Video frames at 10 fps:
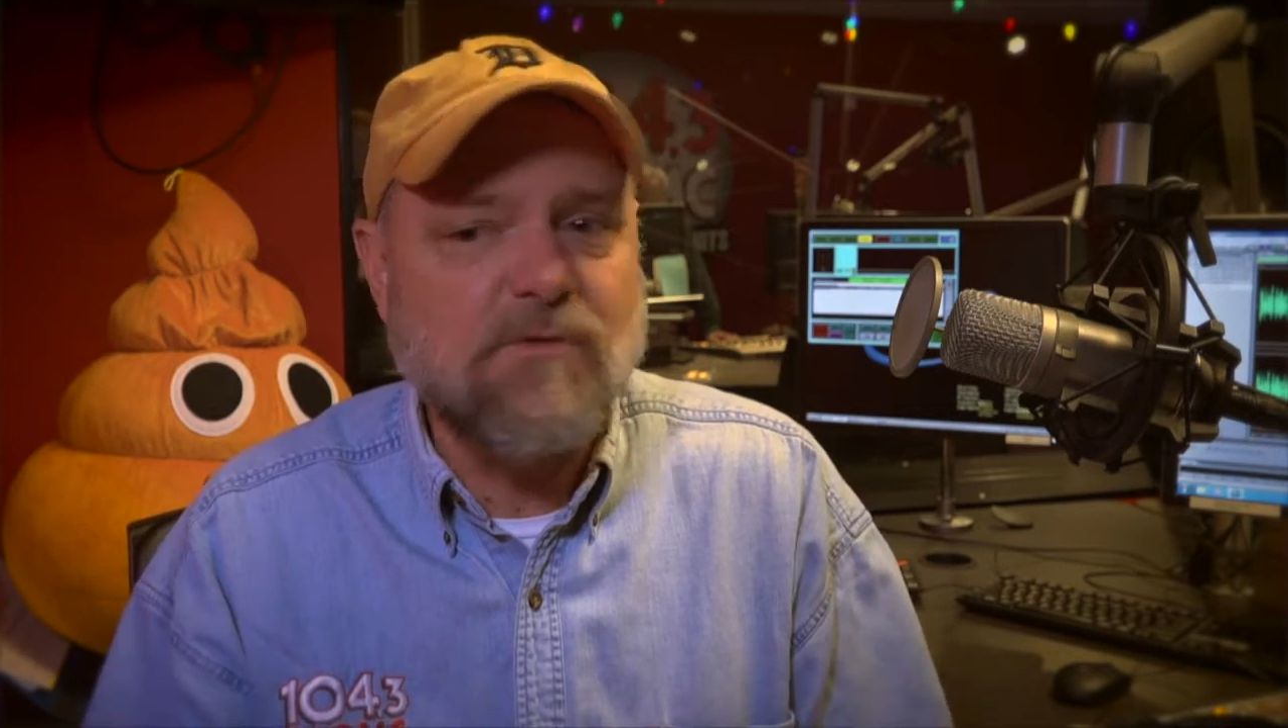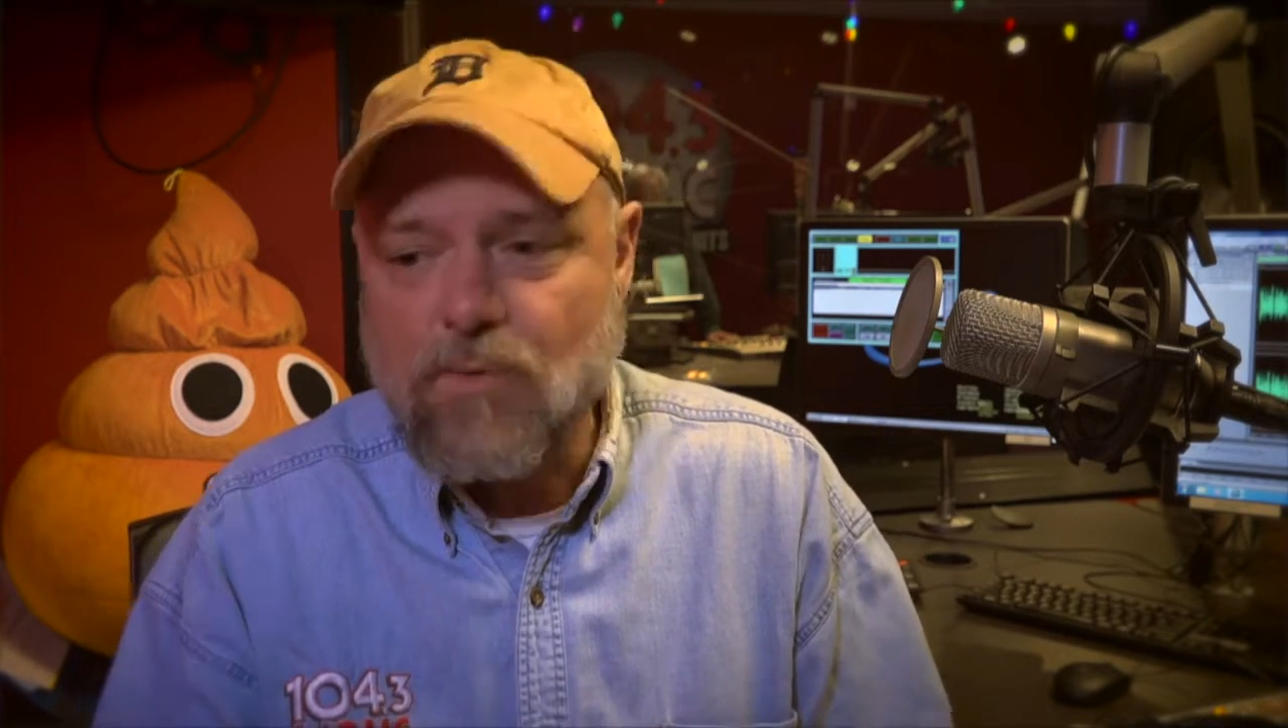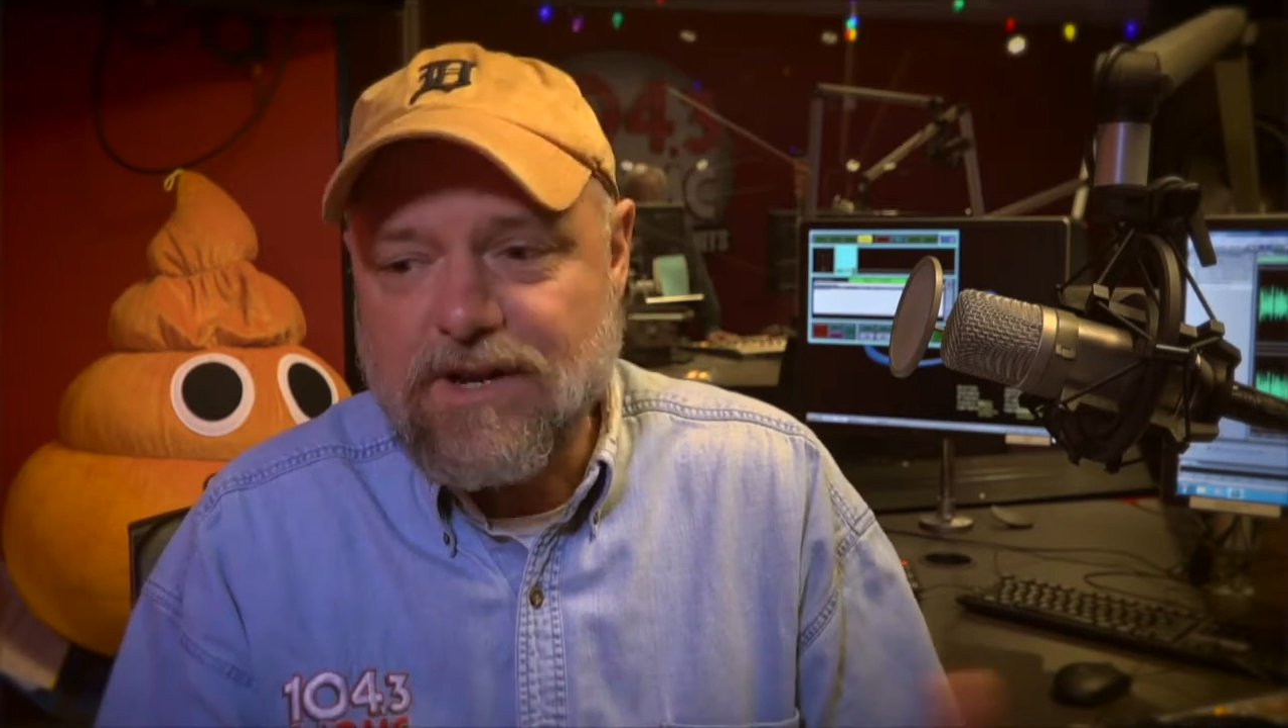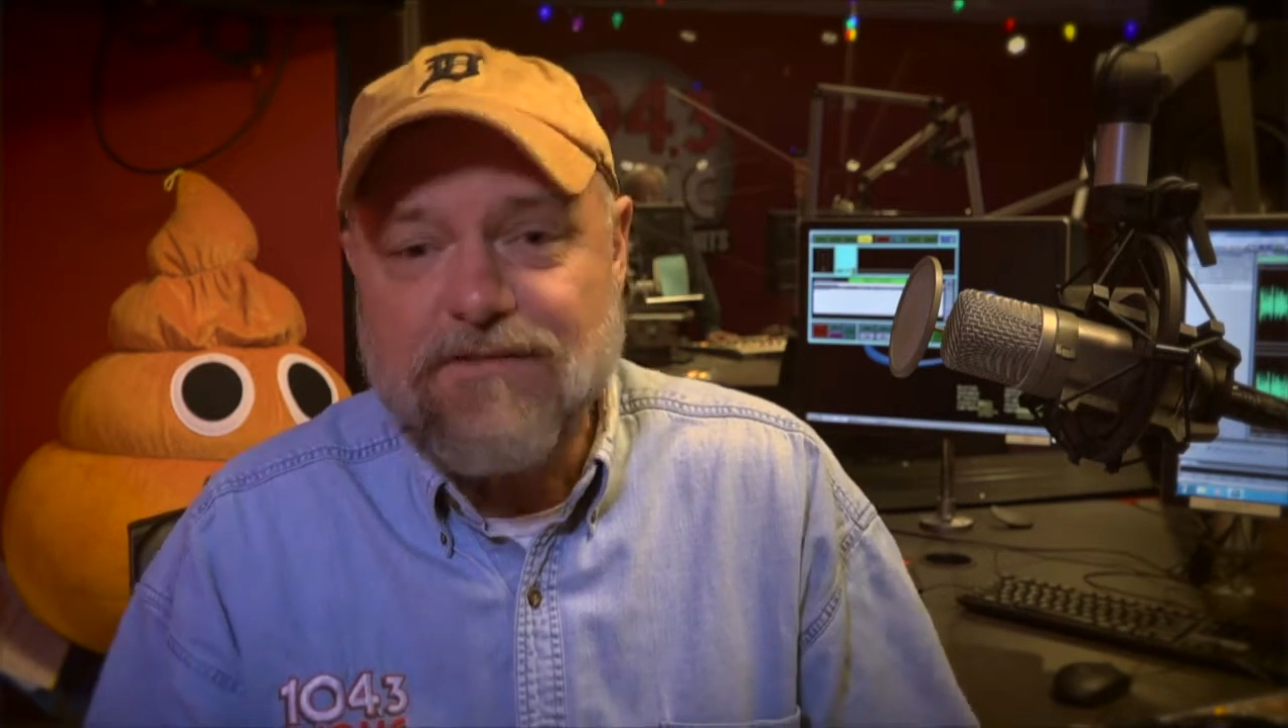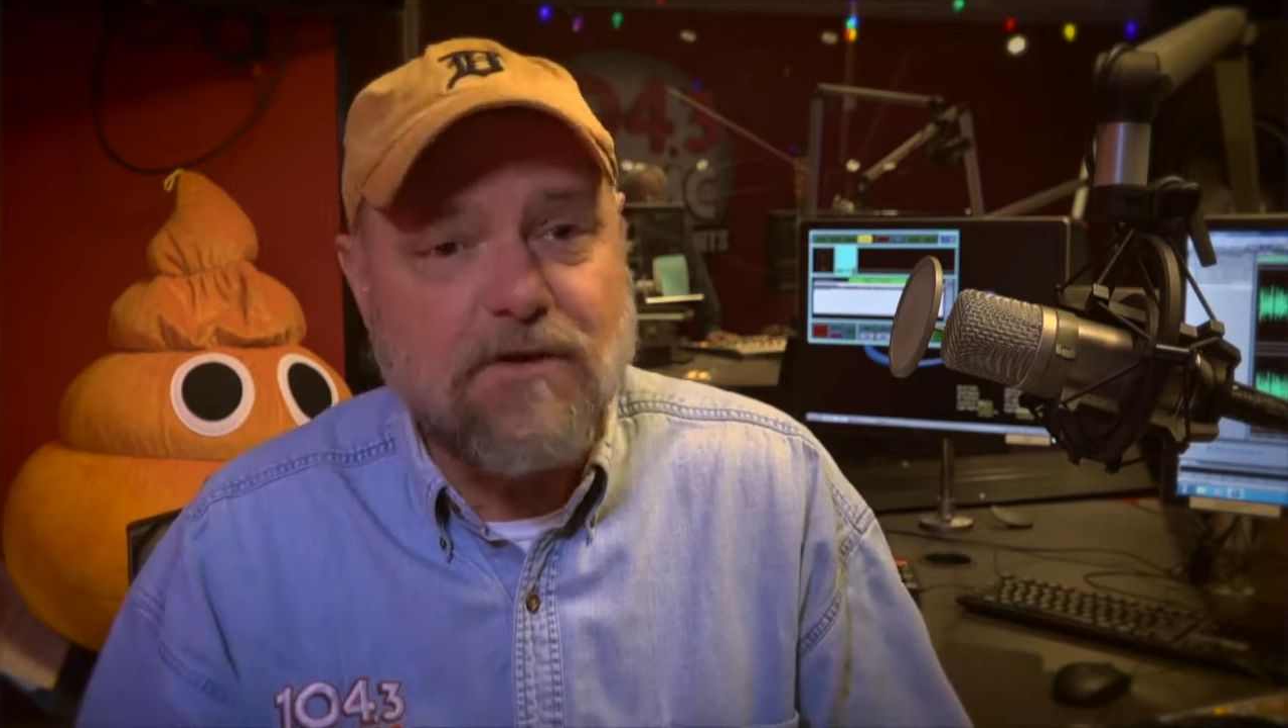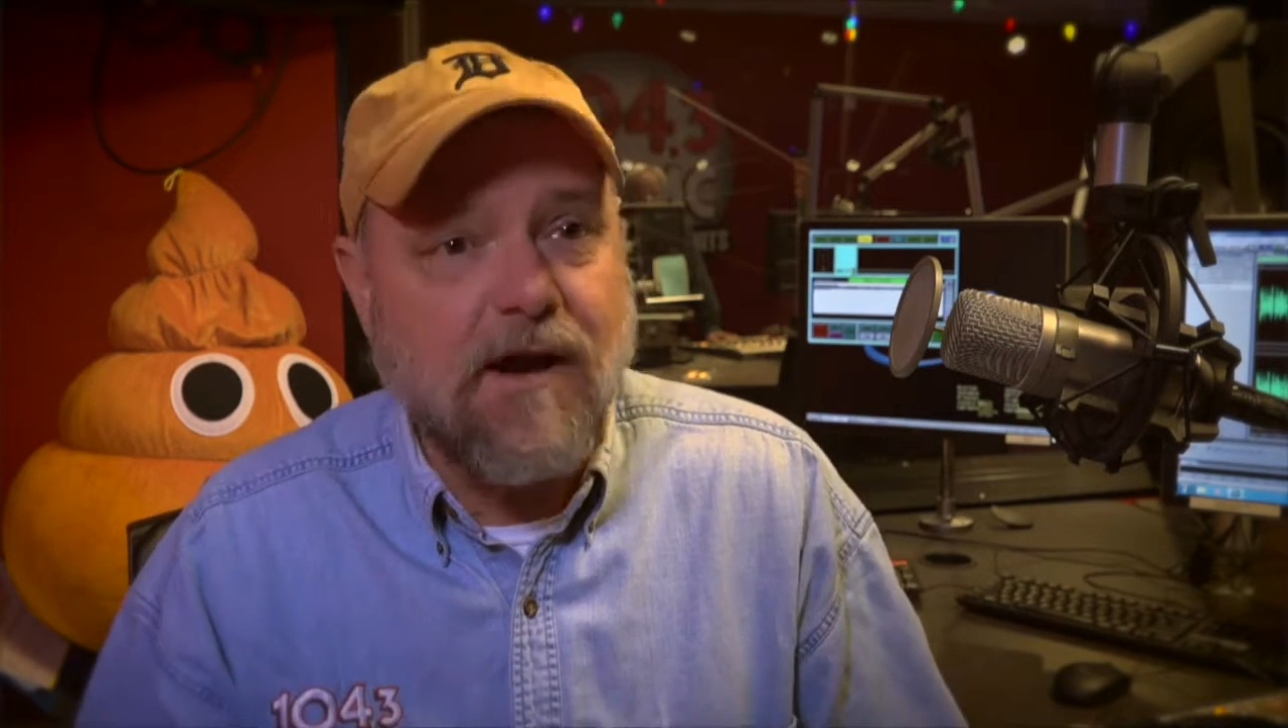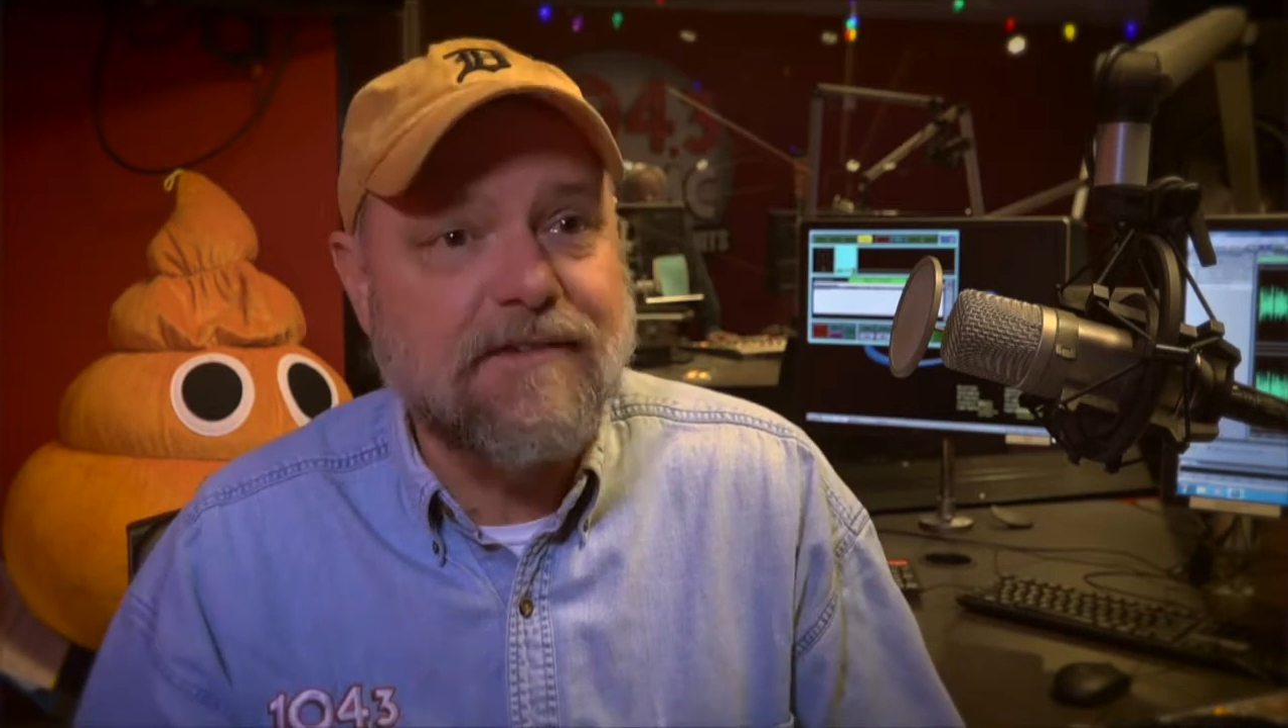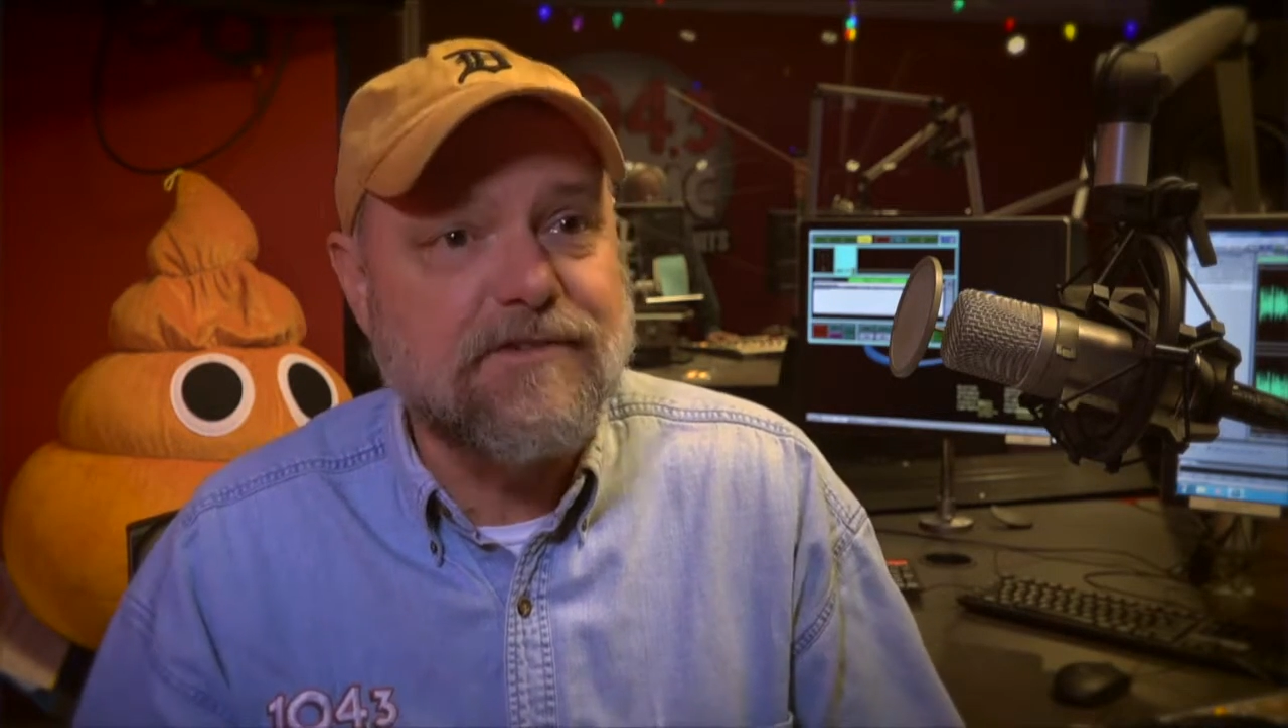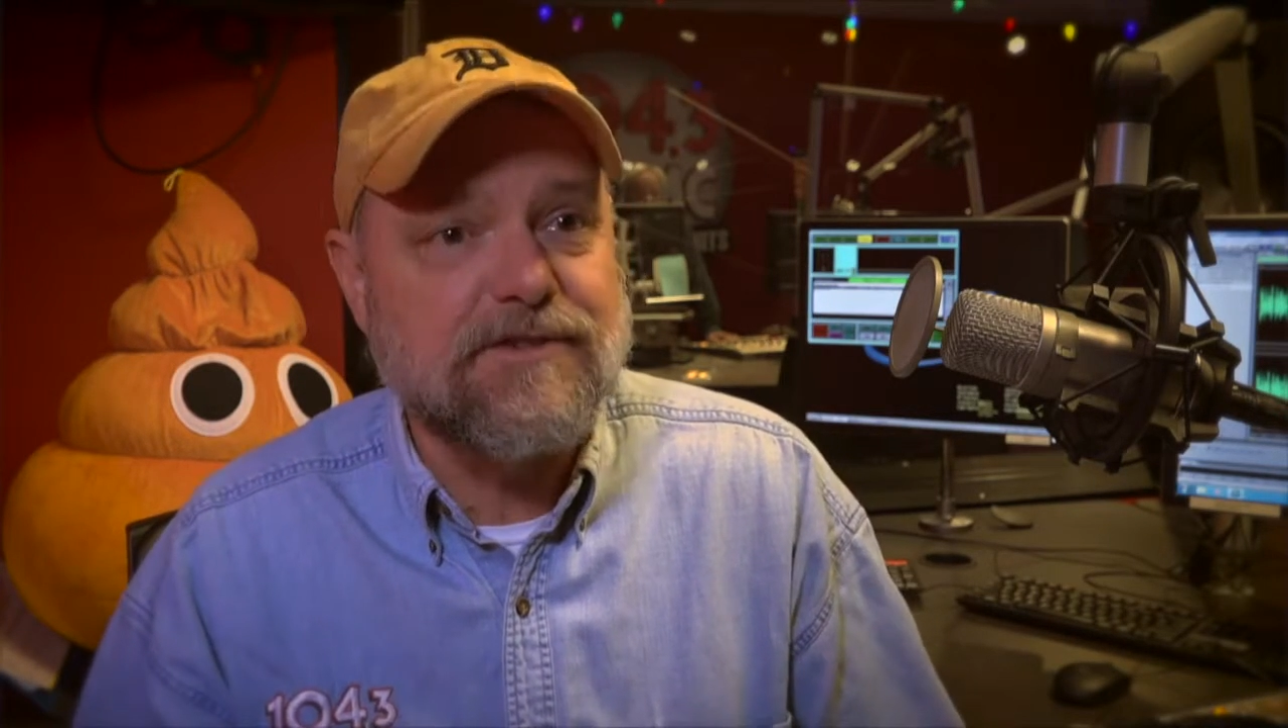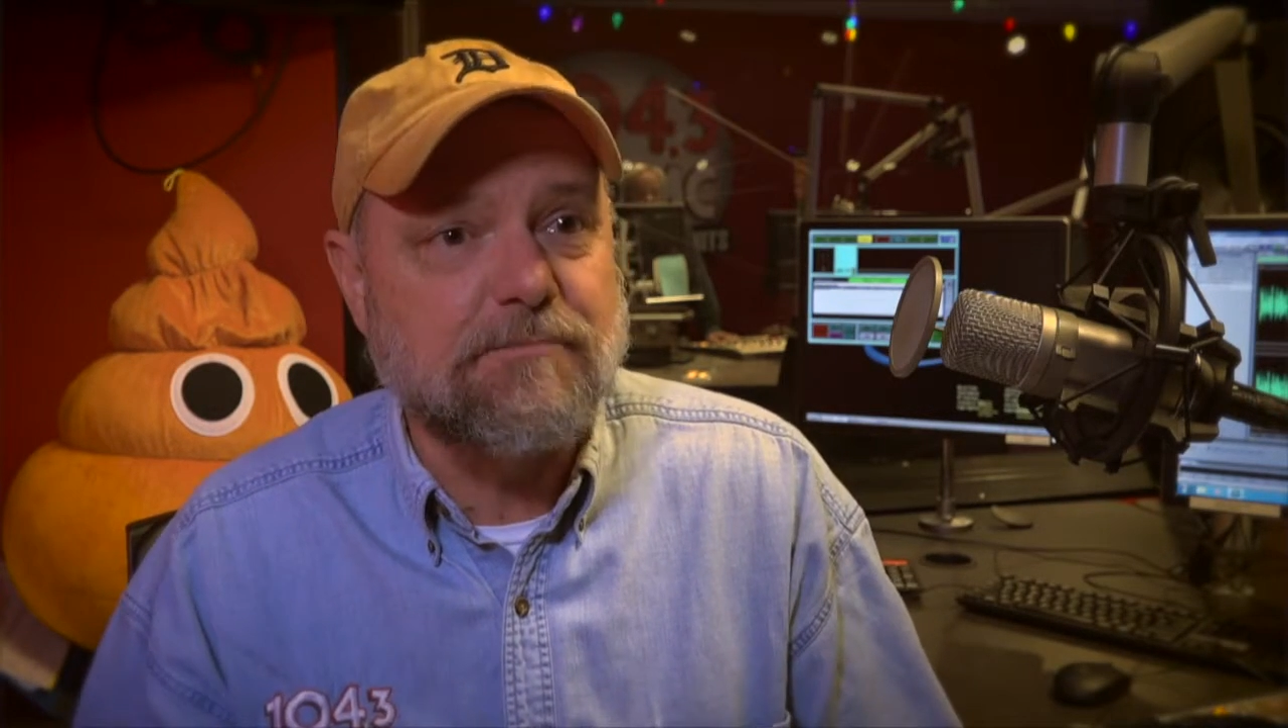Whatever your
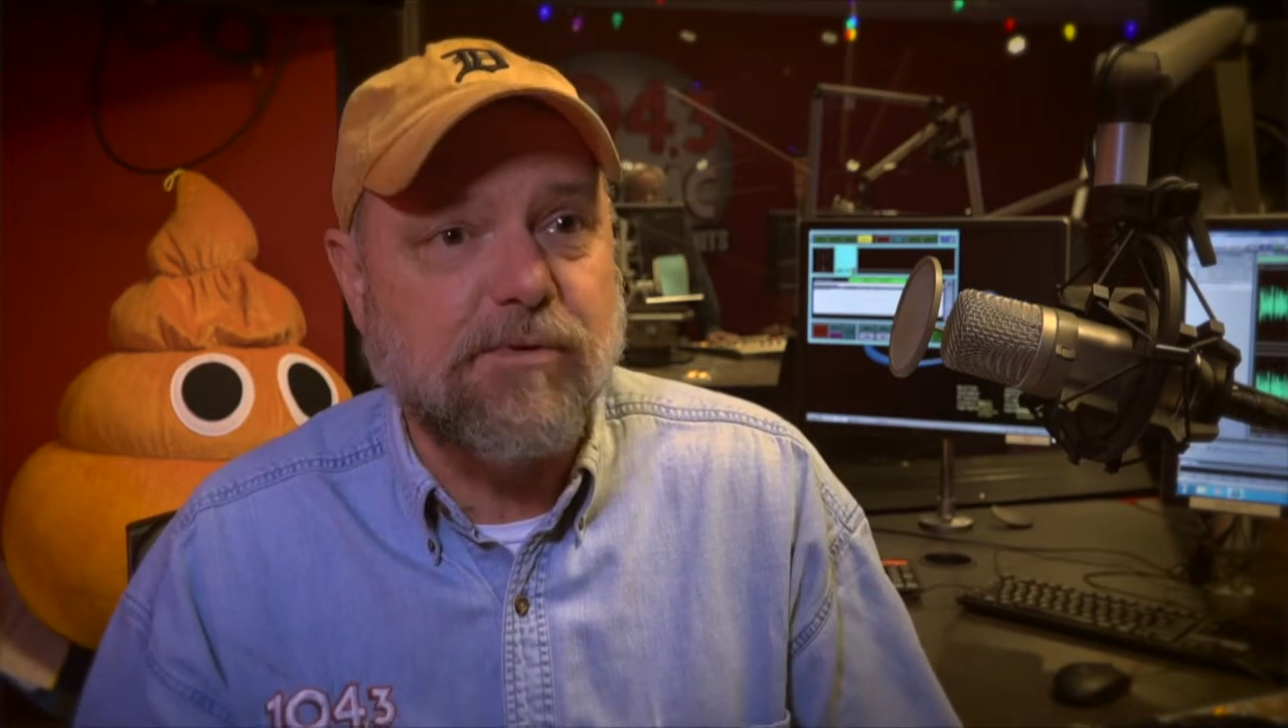eye vision